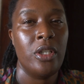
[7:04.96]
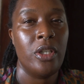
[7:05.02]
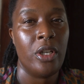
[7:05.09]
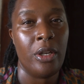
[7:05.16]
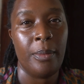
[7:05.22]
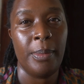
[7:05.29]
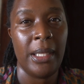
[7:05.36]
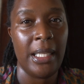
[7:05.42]

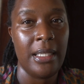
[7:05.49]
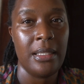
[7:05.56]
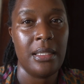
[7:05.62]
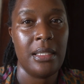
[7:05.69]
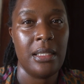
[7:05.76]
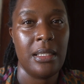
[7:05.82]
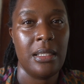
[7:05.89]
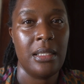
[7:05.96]
your
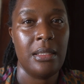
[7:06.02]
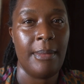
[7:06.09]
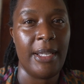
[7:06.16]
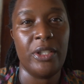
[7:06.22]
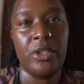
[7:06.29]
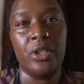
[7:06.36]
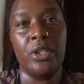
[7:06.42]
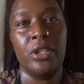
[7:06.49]
plates. Make
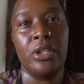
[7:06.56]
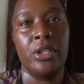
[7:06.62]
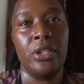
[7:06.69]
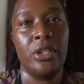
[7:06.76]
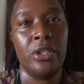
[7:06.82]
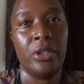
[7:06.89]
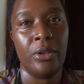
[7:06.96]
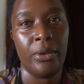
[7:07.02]
sure
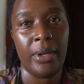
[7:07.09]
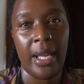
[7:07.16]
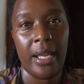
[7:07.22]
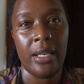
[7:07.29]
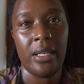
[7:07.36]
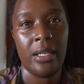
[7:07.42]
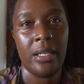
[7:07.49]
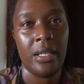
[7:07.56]
you're
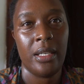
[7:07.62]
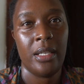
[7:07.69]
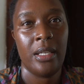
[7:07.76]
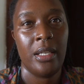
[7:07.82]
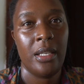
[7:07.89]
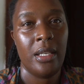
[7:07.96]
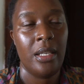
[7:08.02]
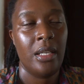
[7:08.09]
okay.
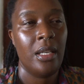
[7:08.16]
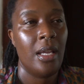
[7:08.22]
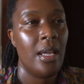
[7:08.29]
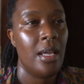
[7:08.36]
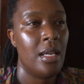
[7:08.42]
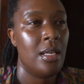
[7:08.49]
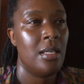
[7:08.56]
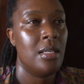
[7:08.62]

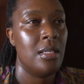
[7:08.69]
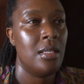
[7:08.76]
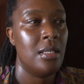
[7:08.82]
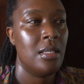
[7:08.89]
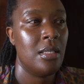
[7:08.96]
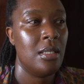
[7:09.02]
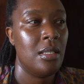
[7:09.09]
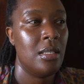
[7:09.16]

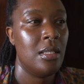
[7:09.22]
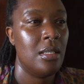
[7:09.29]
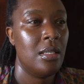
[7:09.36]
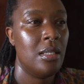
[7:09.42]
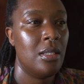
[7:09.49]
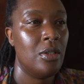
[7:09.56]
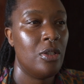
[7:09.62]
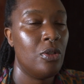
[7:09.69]
And
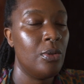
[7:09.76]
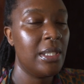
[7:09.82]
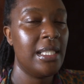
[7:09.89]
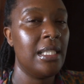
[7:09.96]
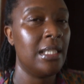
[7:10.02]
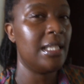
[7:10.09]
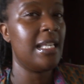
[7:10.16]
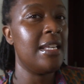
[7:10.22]
as soon as
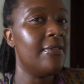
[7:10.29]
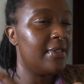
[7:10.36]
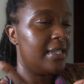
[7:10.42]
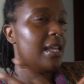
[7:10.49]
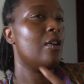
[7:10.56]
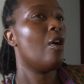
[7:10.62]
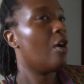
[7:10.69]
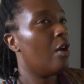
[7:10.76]
he leaves,
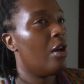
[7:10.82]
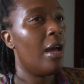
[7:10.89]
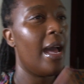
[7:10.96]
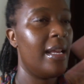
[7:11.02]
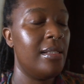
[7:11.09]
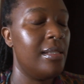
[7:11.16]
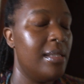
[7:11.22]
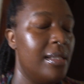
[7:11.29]
like all
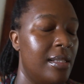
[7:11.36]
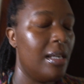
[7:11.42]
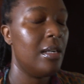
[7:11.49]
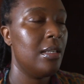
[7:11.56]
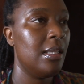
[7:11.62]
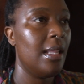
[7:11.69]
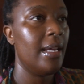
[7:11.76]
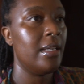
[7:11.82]
I just
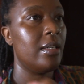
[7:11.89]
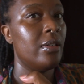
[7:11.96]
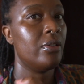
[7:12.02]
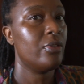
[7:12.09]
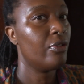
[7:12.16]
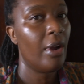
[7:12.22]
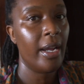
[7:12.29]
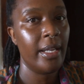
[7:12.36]
started like
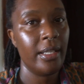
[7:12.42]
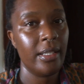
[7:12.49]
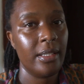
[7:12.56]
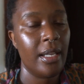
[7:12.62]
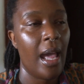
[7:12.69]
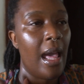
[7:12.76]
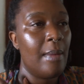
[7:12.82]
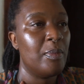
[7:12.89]
crying.
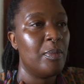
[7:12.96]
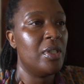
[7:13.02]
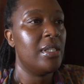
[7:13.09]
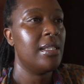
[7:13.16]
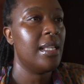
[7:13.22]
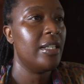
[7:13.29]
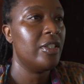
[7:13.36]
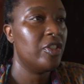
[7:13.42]
I'm
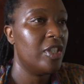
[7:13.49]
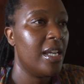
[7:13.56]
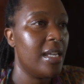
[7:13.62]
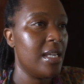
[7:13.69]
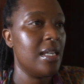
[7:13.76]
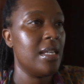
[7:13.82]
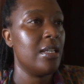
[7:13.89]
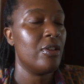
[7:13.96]
just like
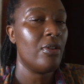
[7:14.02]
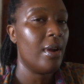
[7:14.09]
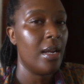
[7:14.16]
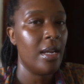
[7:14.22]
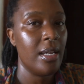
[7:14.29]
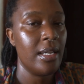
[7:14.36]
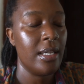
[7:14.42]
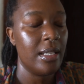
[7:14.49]
shaking and
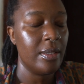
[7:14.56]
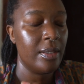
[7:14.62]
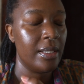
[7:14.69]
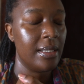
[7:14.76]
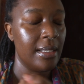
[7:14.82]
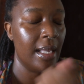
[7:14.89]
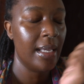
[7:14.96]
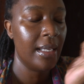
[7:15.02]
crying and I'm
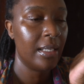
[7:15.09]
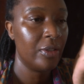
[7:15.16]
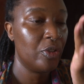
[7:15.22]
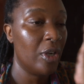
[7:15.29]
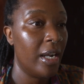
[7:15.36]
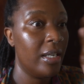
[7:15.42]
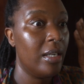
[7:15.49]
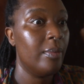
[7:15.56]
just like
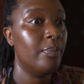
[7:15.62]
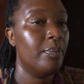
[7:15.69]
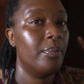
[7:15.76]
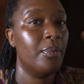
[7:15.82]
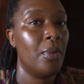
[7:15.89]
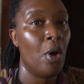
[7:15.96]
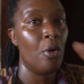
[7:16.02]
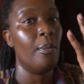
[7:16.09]
trying to
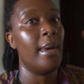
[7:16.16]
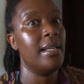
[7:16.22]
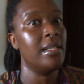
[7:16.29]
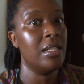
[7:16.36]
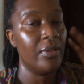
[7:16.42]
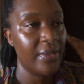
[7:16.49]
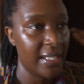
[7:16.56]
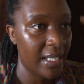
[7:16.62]
hold
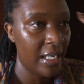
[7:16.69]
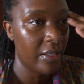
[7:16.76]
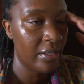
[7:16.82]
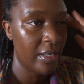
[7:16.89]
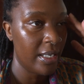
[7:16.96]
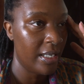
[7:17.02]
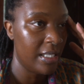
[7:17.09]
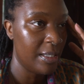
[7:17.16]
myself together.
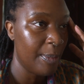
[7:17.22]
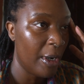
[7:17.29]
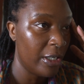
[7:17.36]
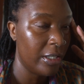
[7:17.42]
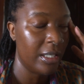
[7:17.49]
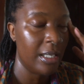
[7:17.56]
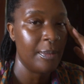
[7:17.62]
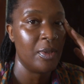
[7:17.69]
And his
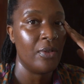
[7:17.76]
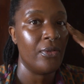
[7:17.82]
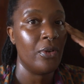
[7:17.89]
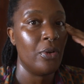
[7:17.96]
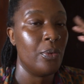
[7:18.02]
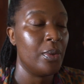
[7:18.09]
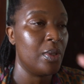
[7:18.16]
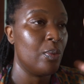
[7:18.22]
partner comes over,
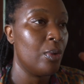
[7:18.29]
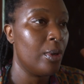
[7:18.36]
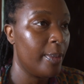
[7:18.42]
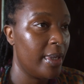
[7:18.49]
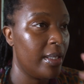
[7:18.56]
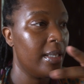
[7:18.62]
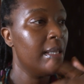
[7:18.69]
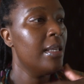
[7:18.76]
who was a woman,